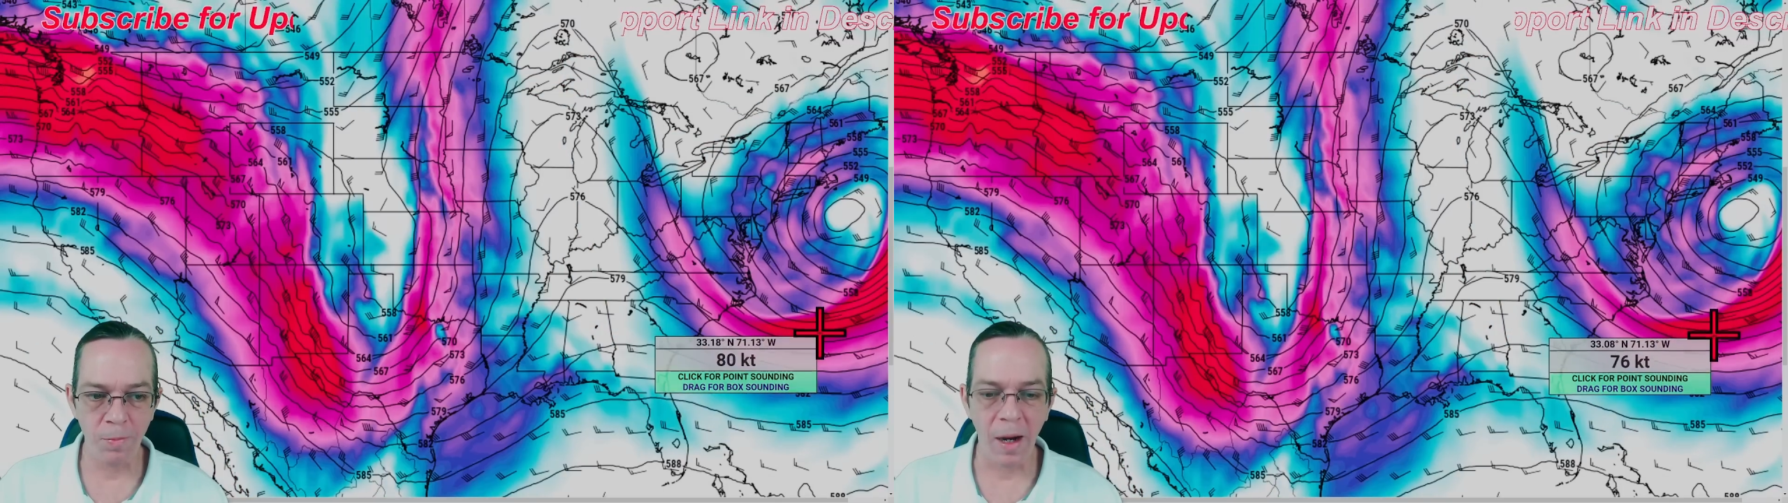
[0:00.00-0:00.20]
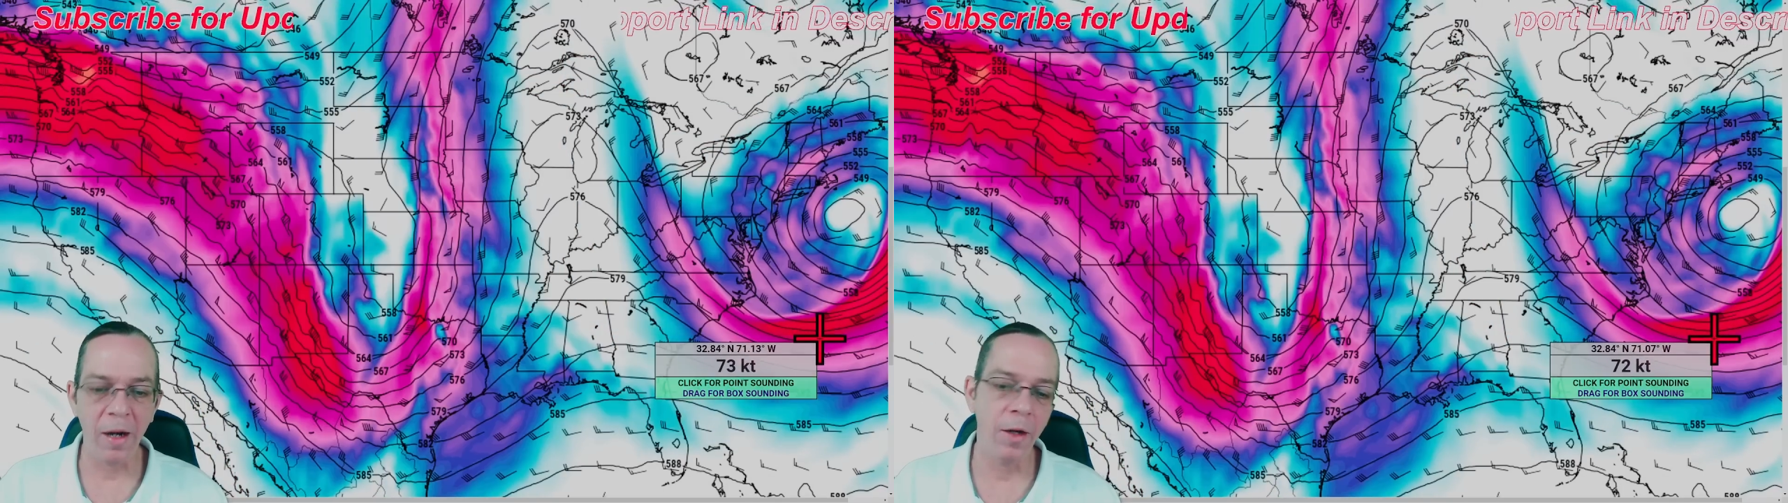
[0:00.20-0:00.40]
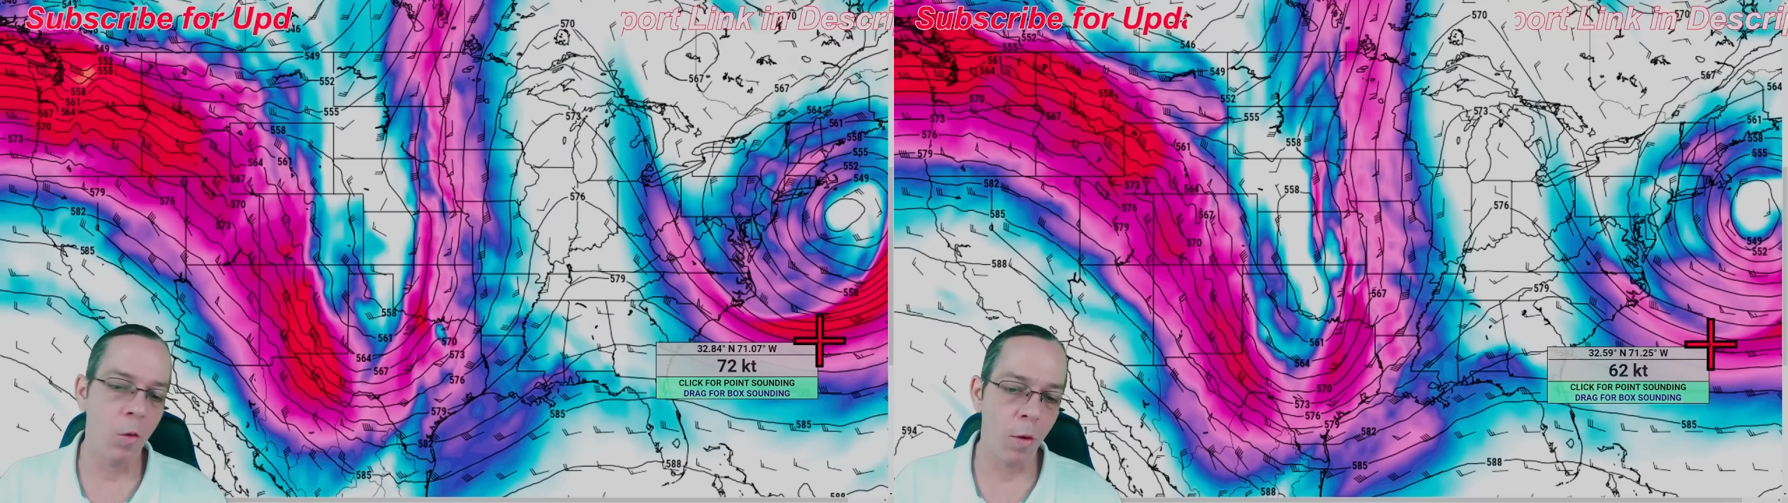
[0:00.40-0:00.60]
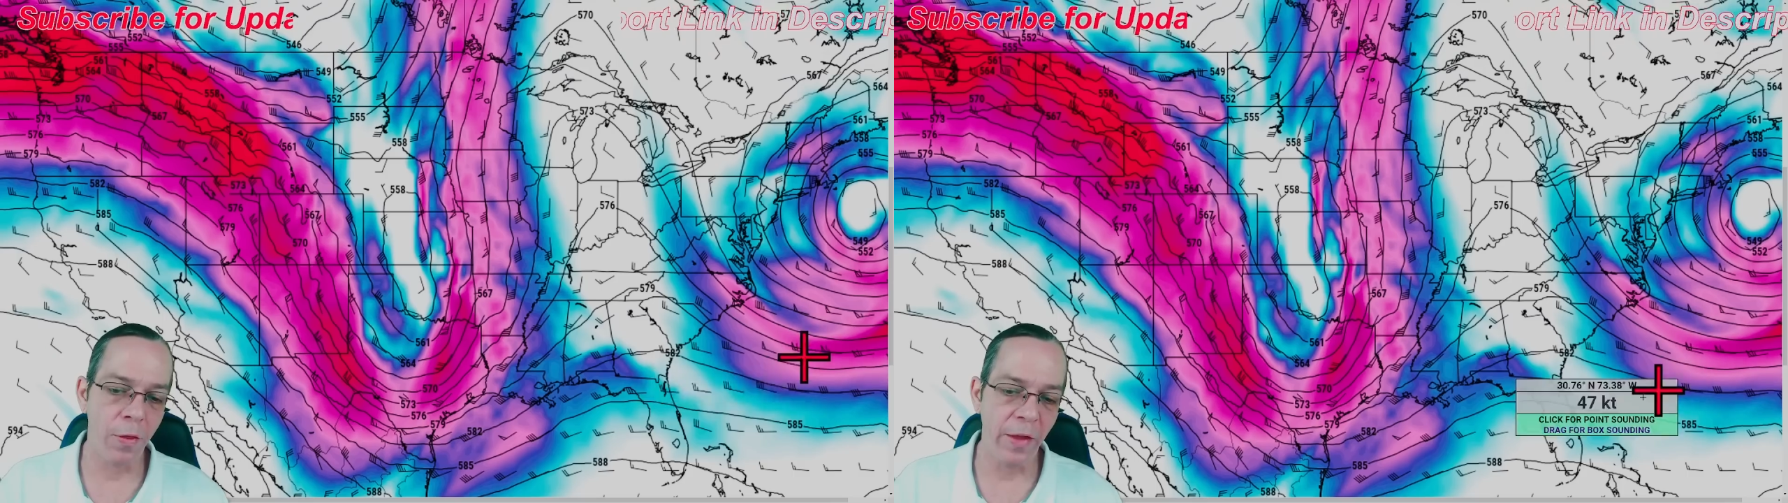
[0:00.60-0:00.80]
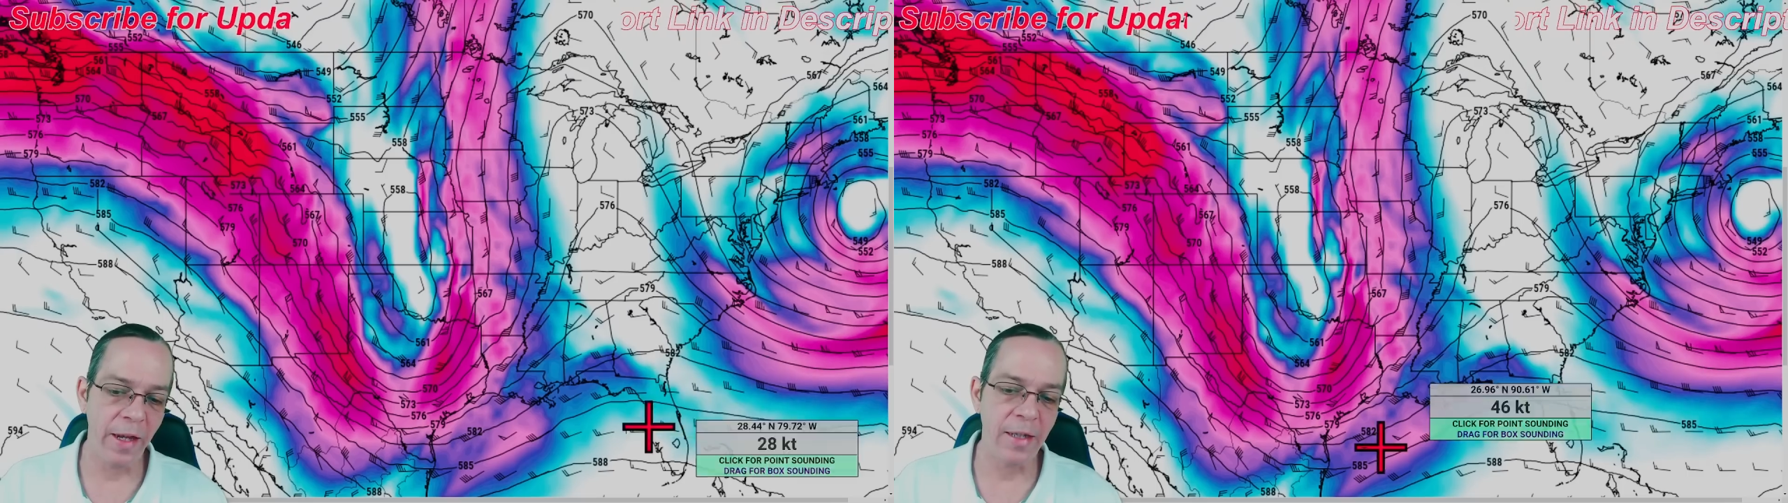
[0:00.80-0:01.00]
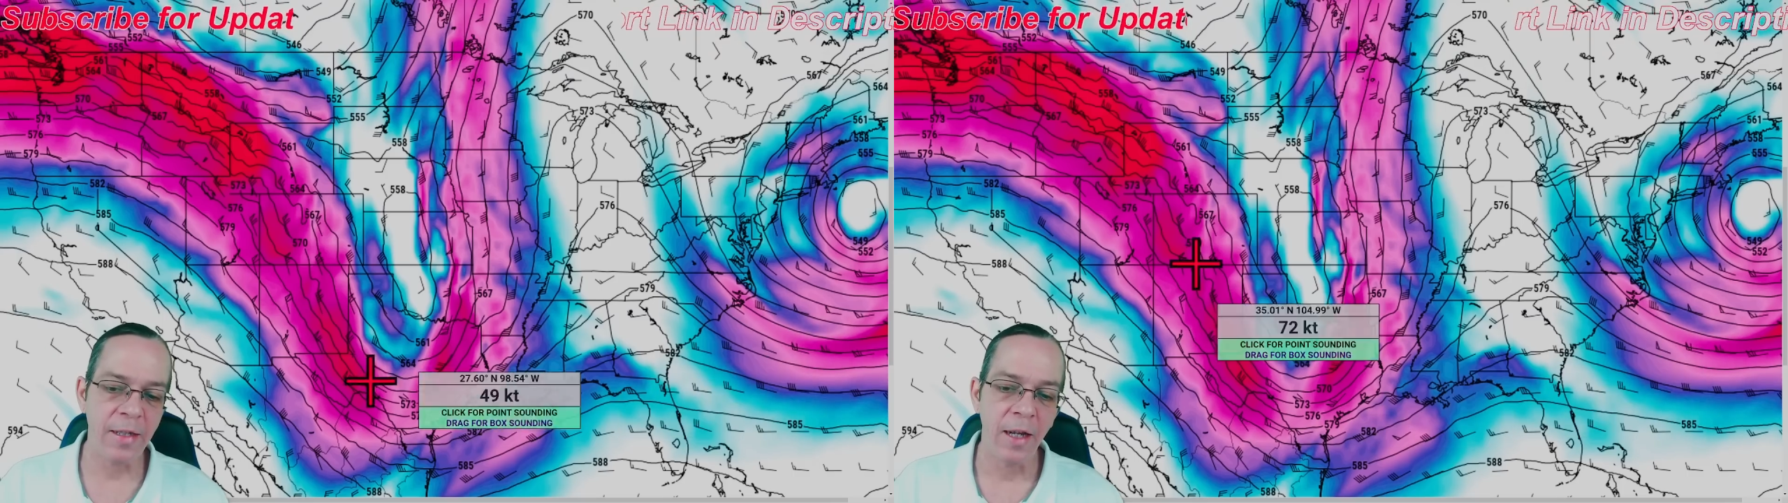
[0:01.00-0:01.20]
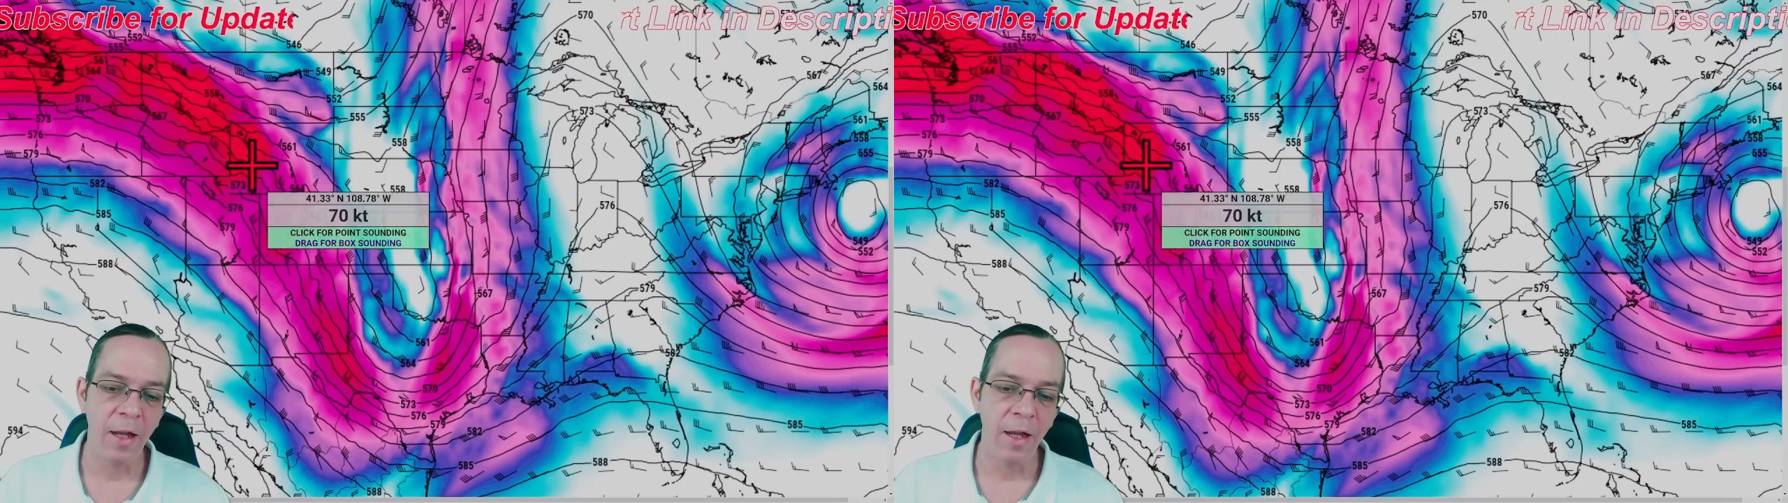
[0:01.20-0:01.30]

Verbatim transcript: by the northeast,